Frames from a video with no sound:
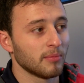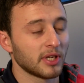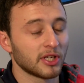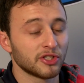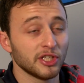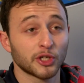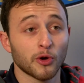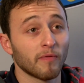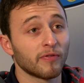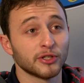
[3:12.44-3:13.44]
You can see the
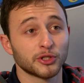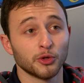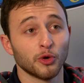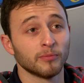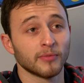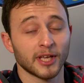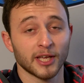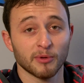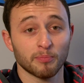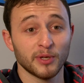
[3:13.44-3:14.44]
confidence growing
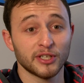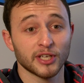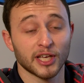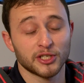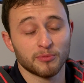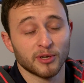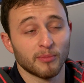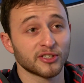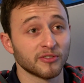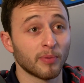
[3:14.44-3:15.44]
and PCS has been a
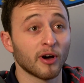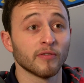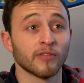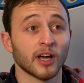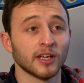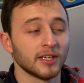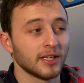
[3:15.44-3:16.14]
massive part of that.